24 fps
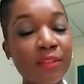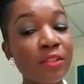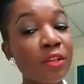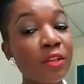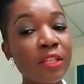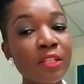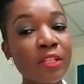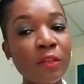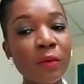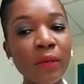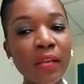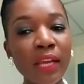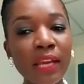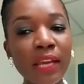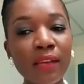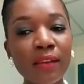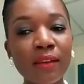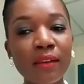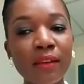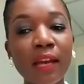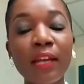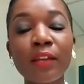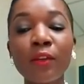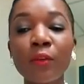So it's
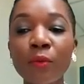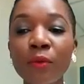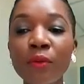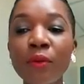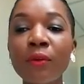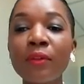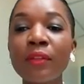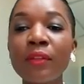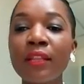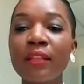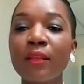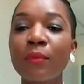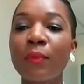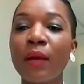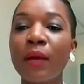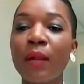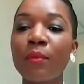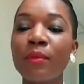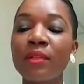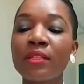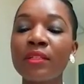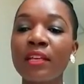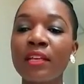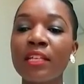okay. I do know that the
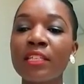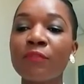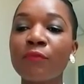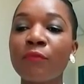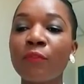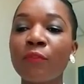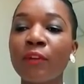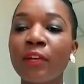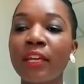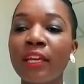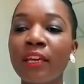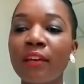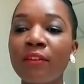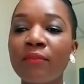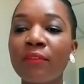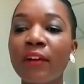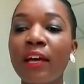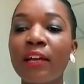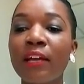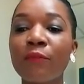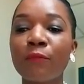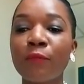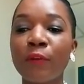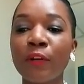Bible says forgive
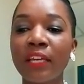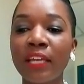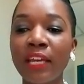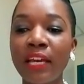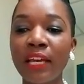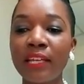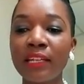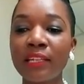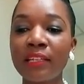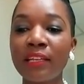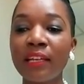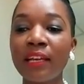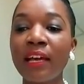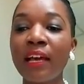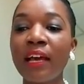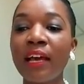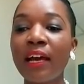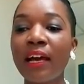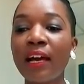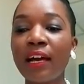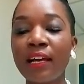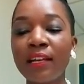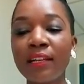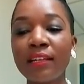and forget,
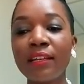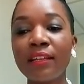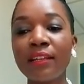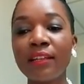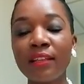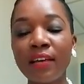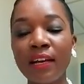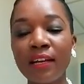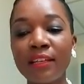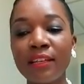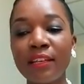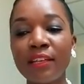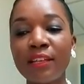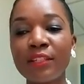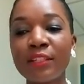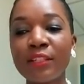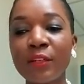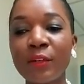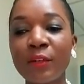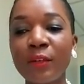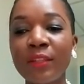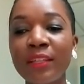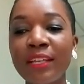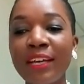and that
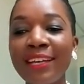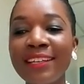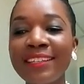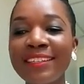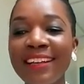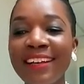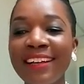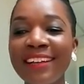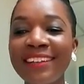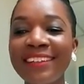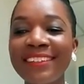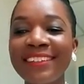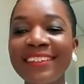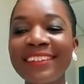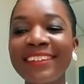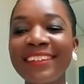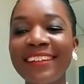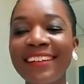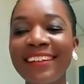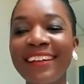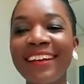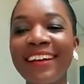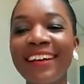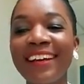is good. Thanks, Alan.
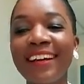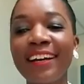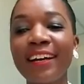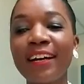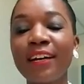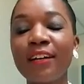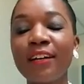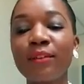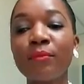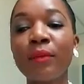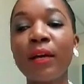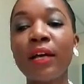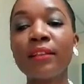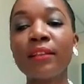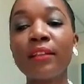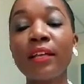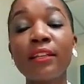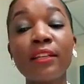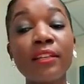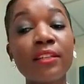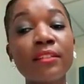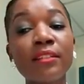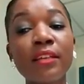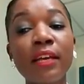And
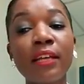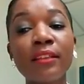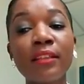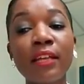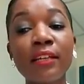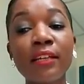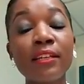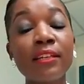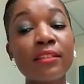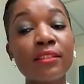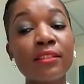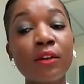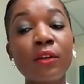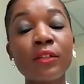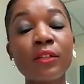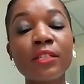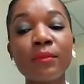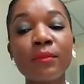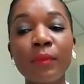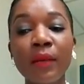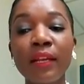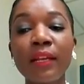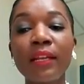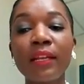that is
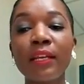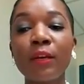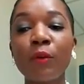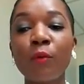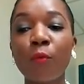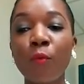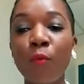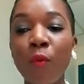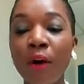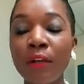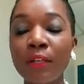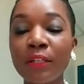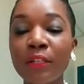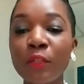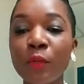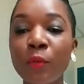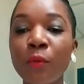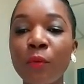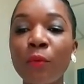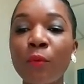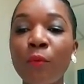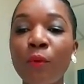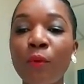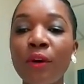ultimately what
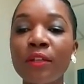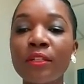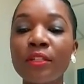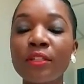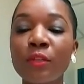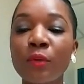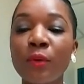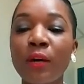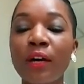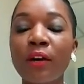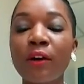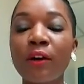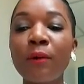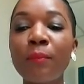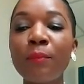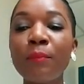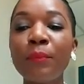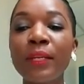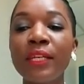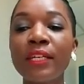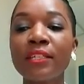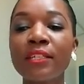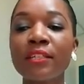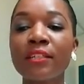you would want to
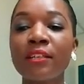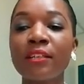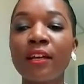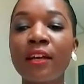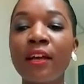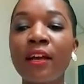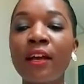accomplish.